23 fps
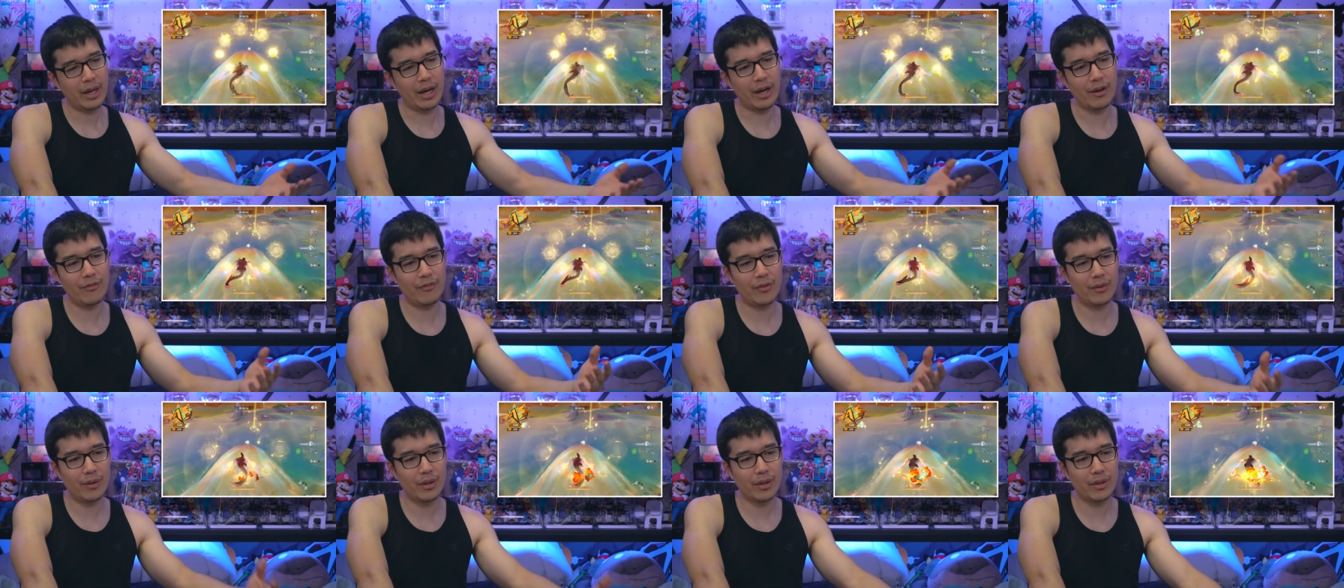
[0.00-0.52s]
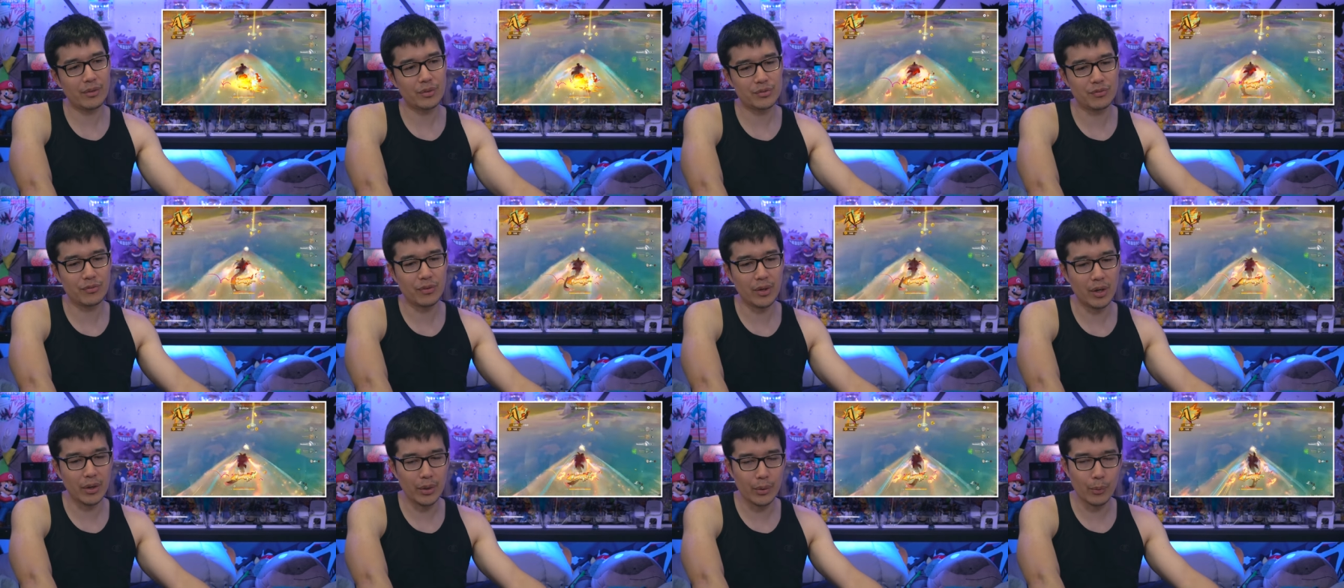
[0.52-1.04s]
I felt like it was
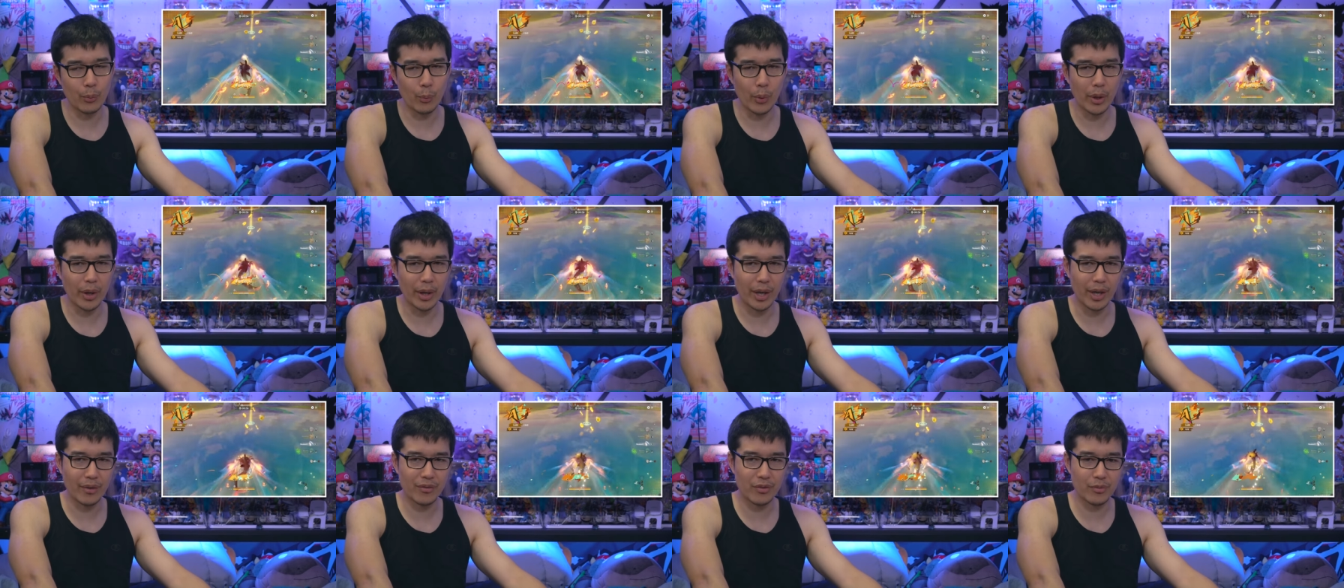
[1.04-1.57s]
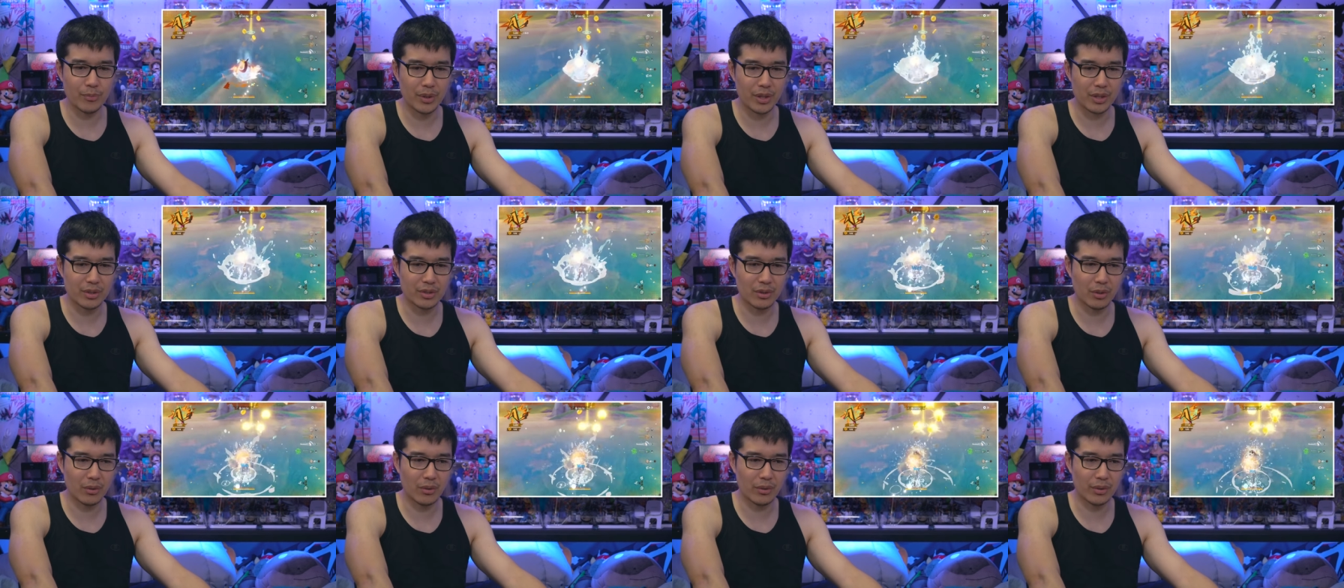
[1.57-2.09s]
very whatever
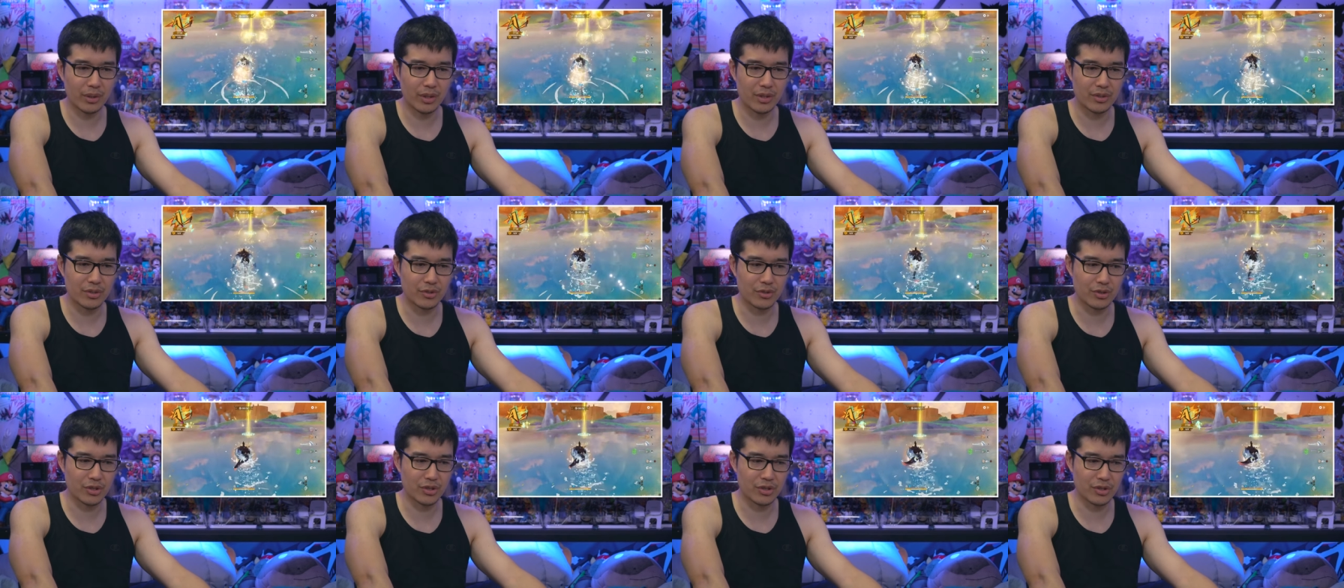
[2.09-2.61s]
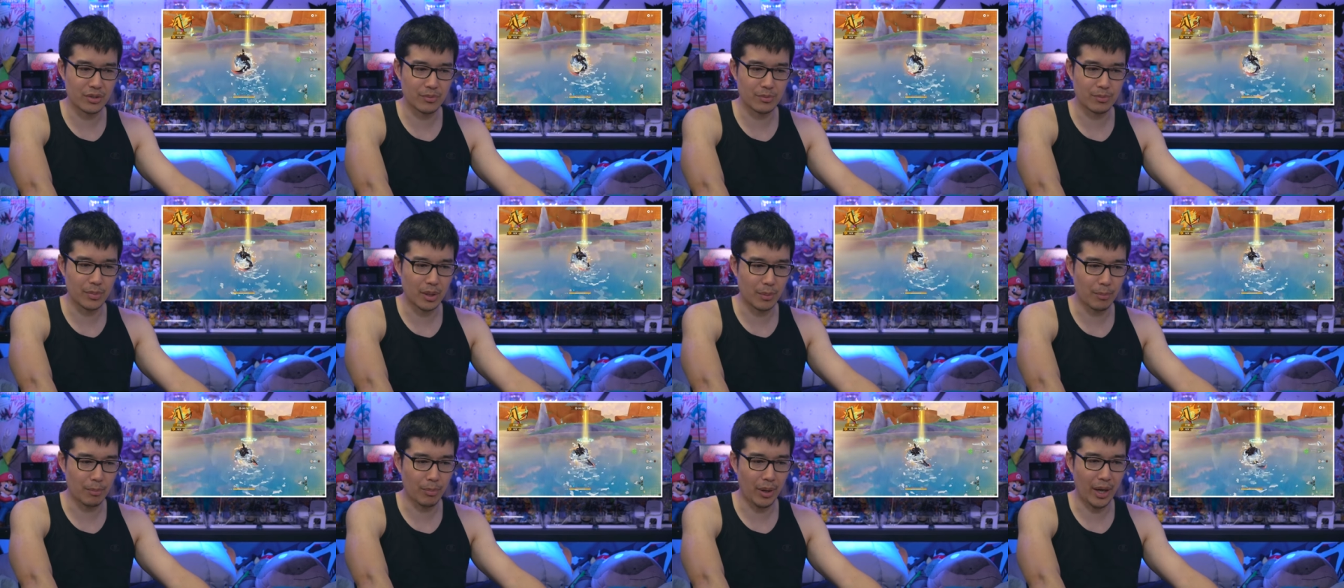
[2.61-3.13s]
because all it is is just a,
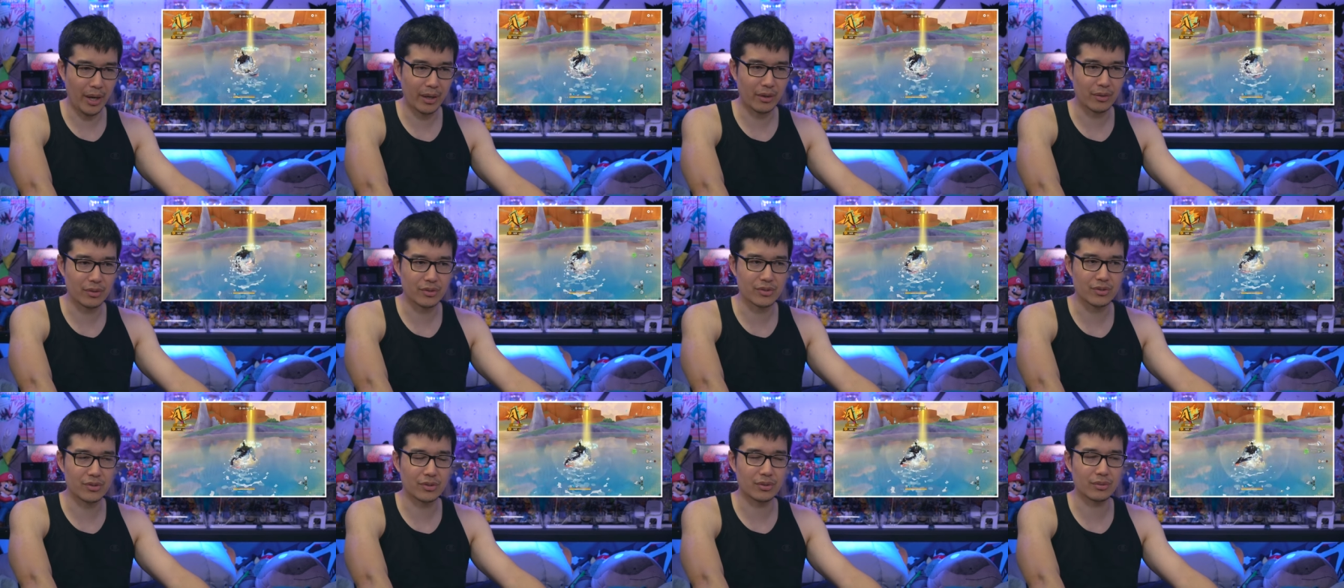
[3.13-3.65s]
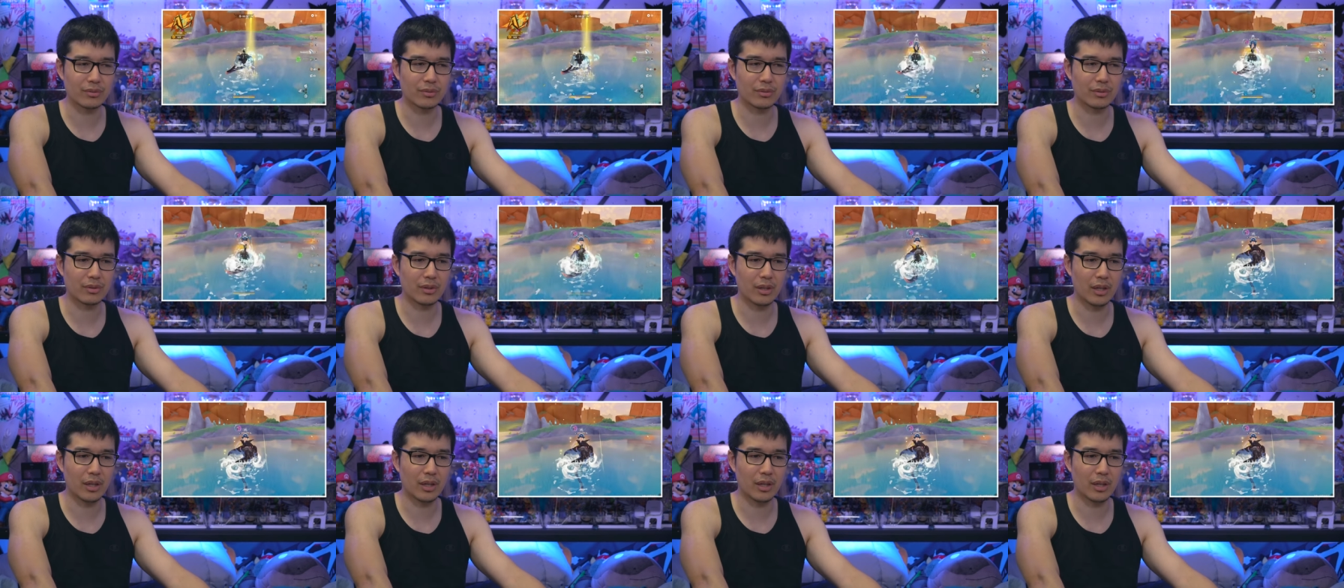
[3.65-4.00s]
a biker suit,